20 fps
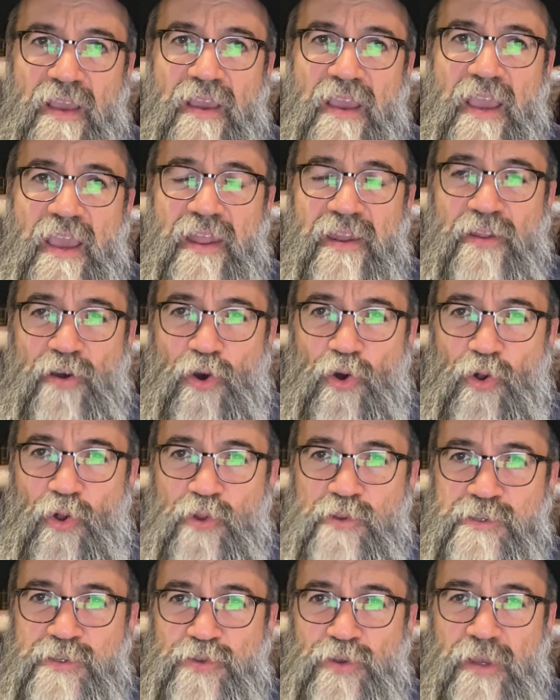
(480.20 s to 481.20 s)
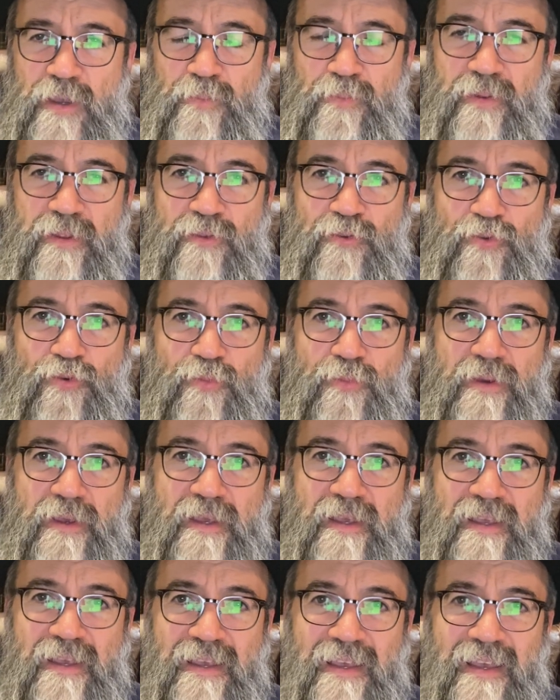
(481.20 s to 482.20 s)
and also happen to
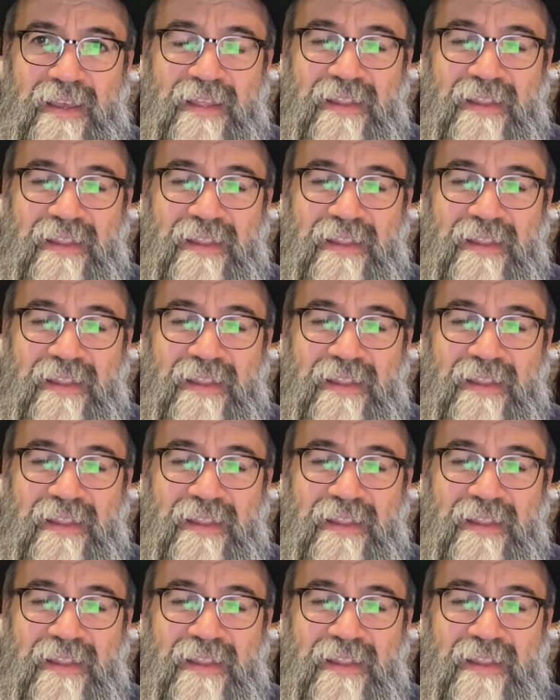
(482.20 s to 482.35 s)
be